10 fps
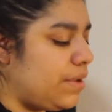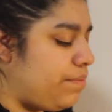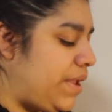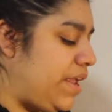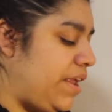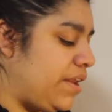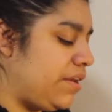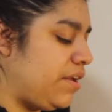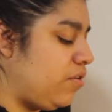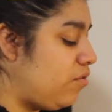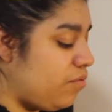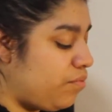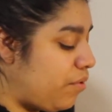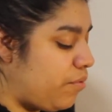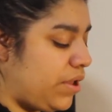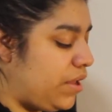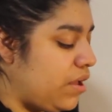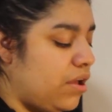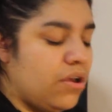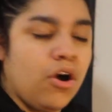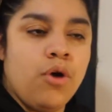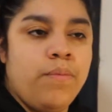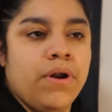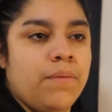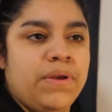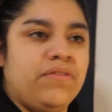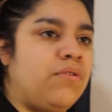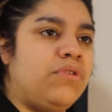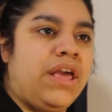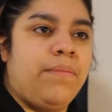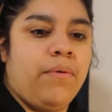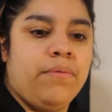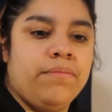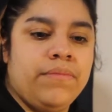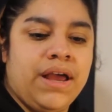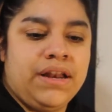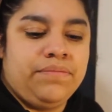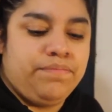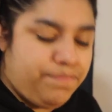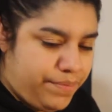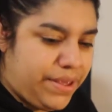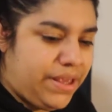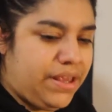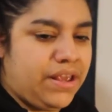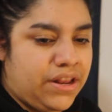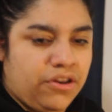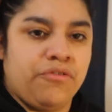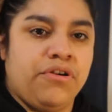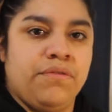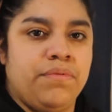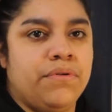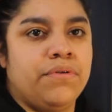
being Puri open up his own label and be in the group.